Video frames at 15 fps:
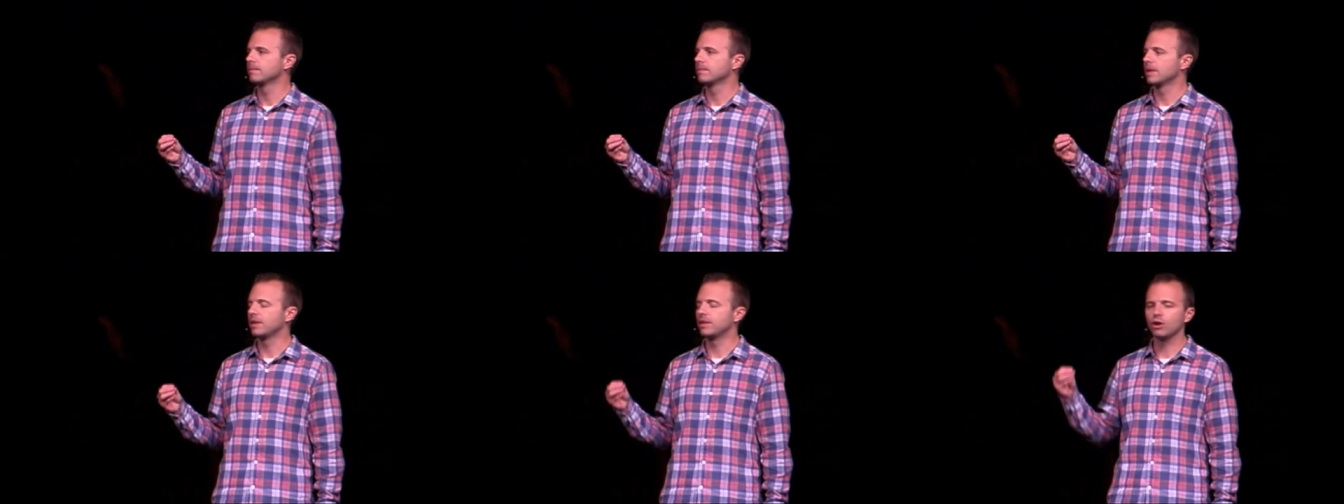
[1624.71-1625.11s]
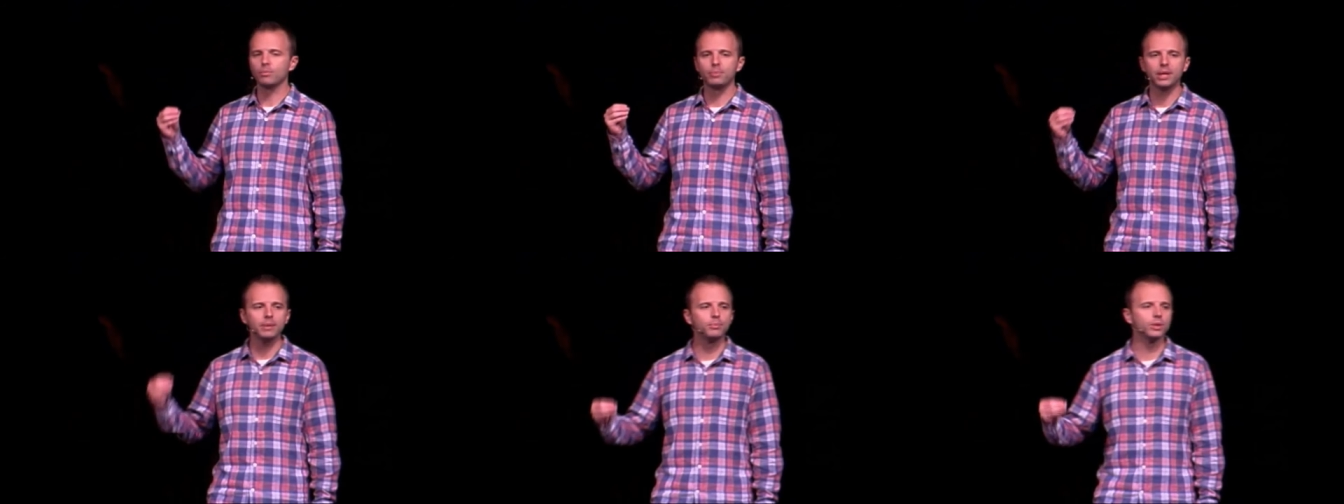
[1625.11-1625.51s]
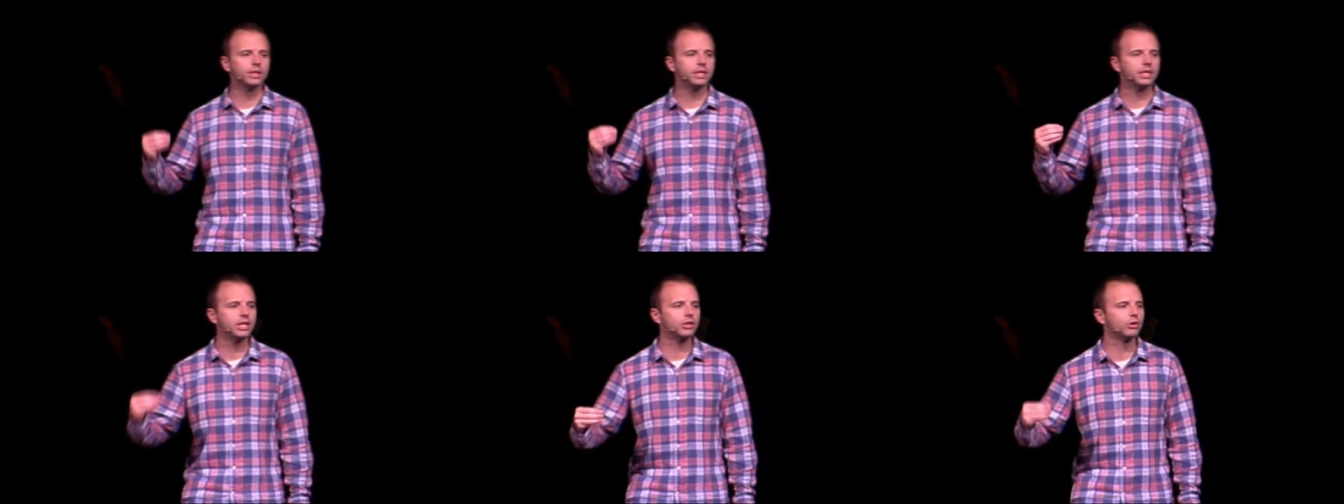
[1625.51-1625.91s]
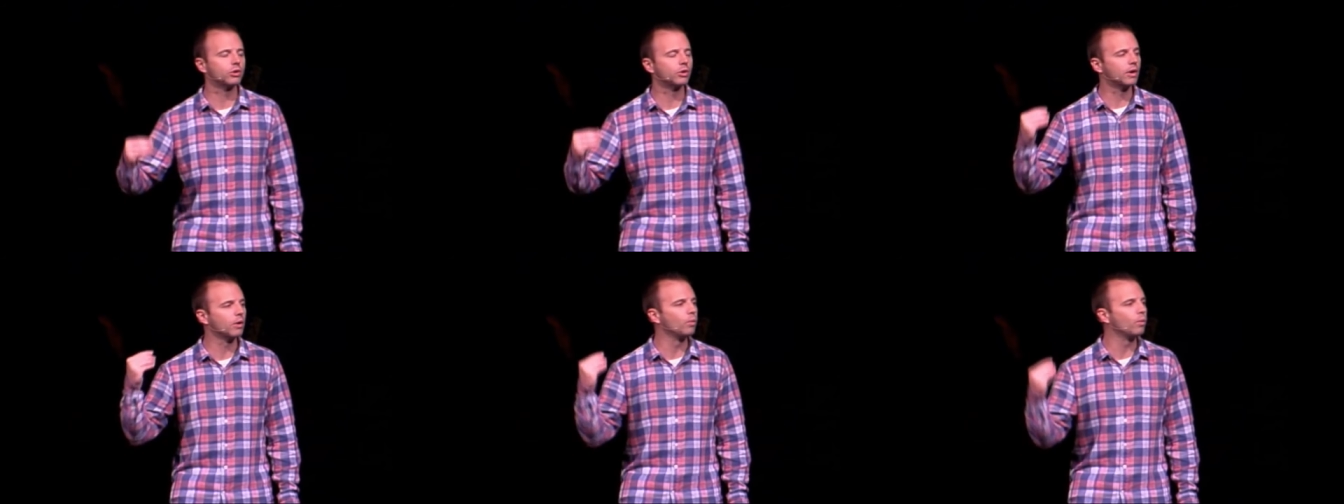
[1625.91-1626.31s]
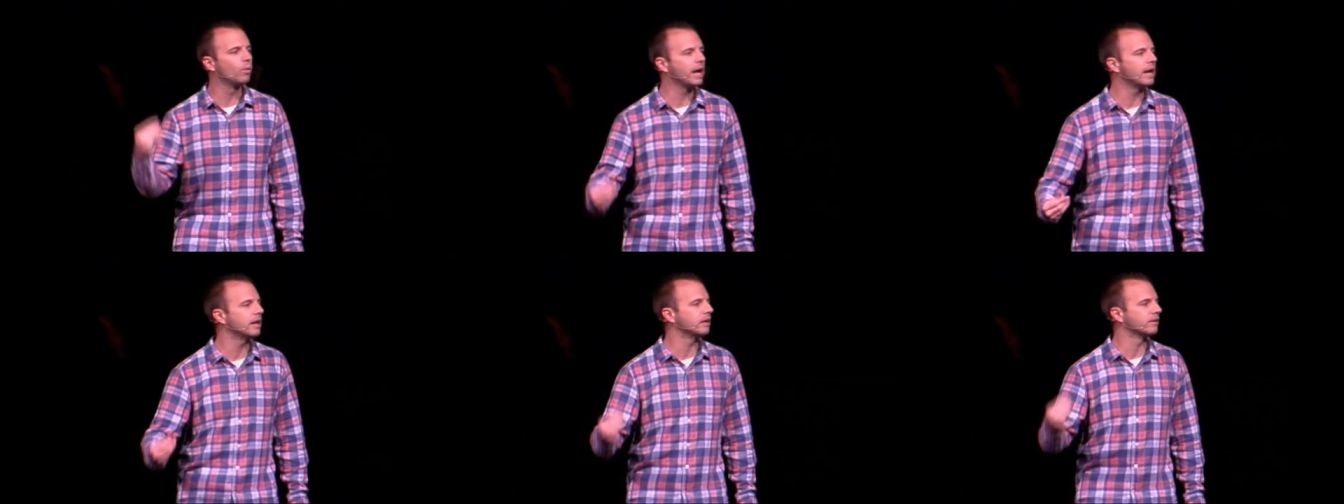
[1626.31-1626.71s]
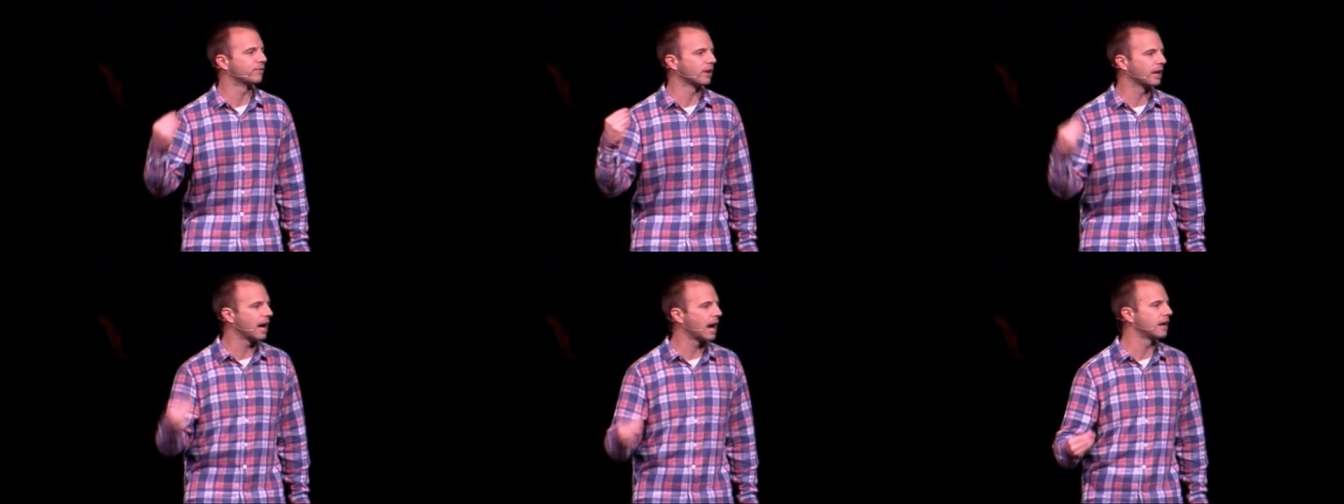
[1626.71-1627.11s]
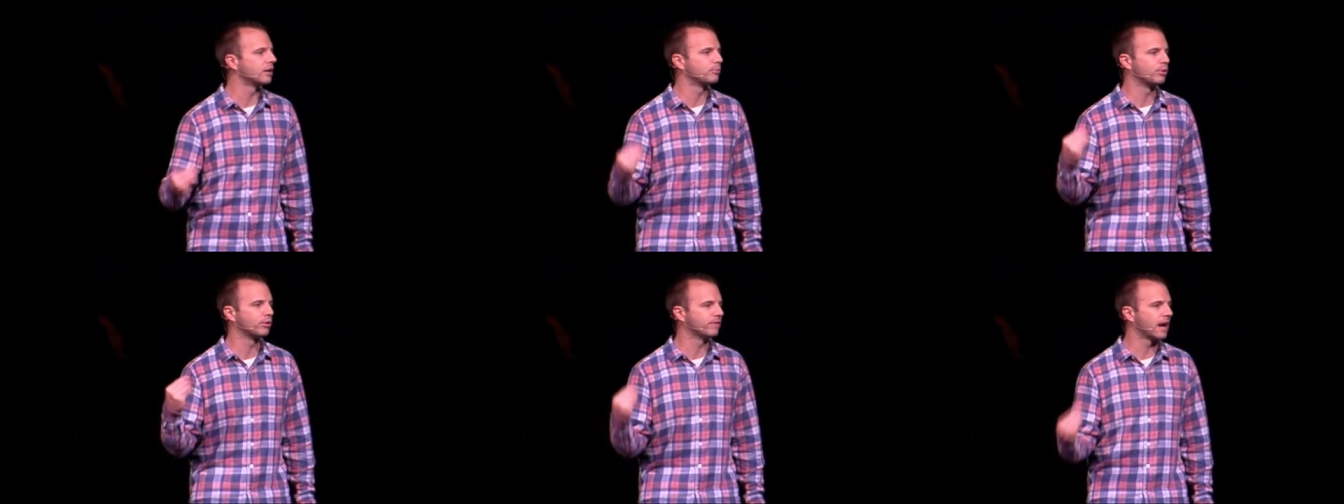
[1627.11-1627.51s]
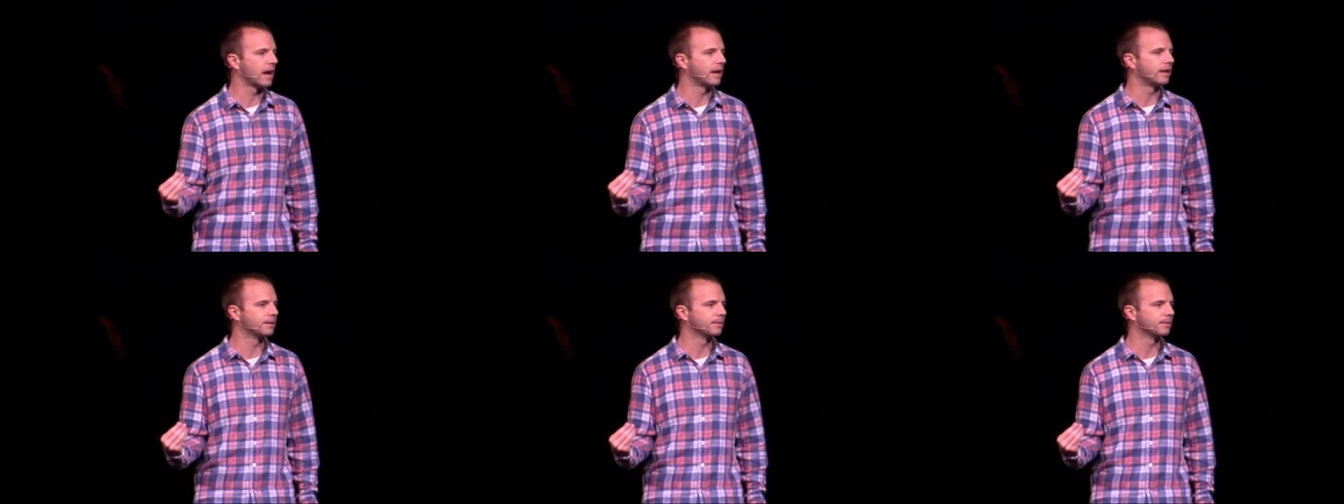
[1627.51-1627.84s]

And there are people in here who are waiting for God to provide.